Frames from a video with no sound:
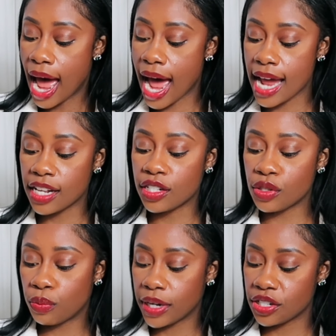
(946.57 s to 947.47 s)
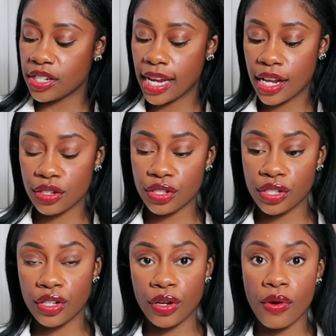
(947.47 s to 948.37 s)
I switched
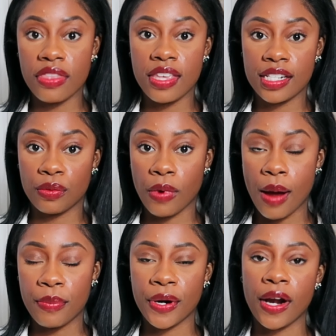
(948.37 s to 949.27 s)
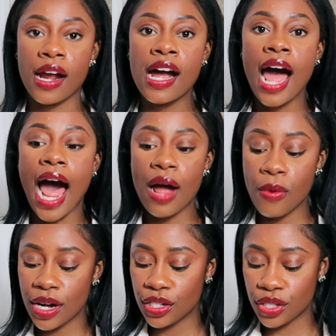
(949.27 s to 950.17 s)
into this romper. I
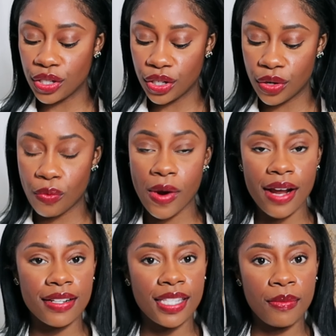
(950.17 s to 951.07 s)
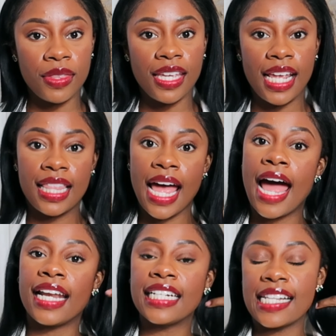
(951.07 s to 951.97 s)
wanted to wear something
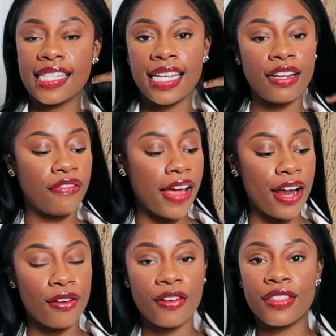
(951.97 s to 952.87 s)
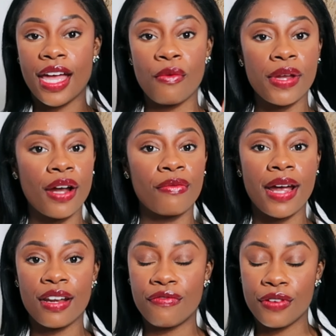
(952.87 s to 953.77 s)
that signified, girl, that we are
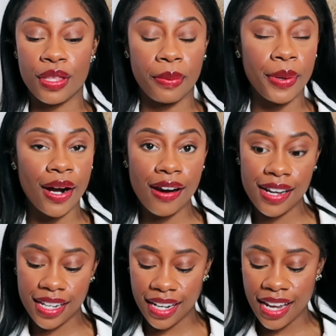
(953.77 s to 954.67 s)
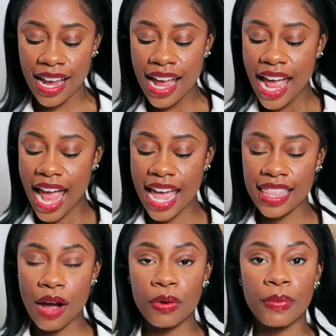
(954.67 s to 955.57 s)
ready for the party,
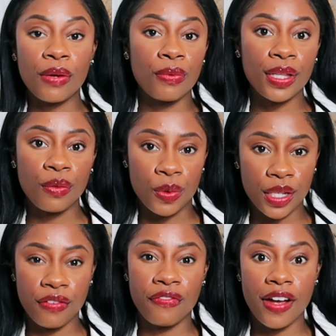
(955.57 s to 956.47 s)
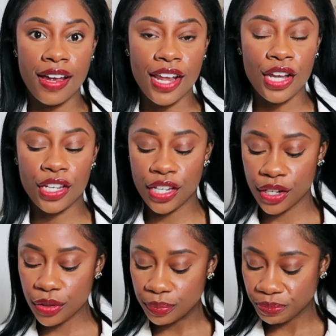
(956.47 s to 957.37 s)
and that would be really, really fun and
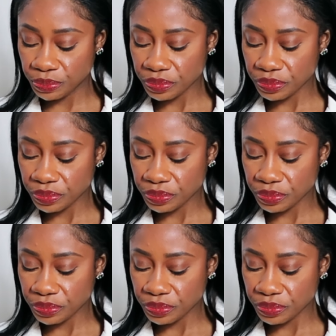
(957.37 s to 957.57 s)
cute.